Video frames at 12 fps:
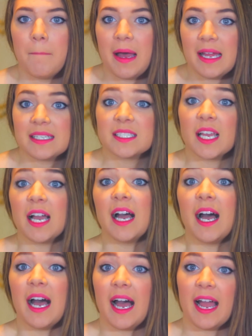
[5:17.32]
but
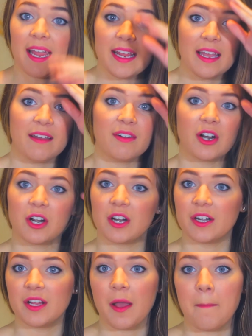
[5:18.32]
I have
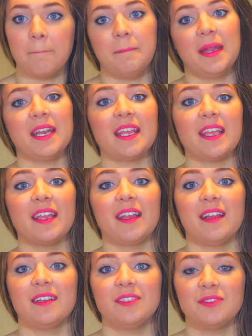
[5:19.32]
heard
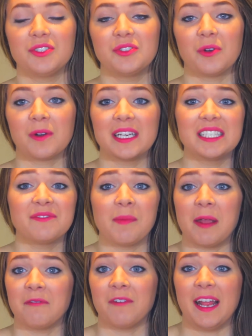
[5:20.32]
many stories from
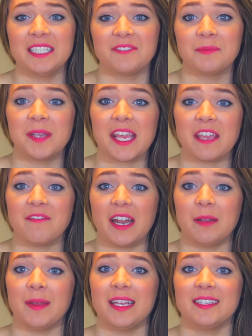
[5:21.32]
my friends from taking
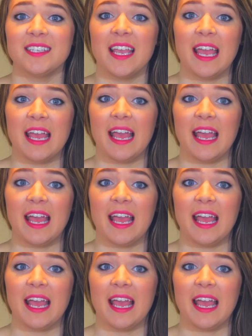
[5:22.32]
vitamins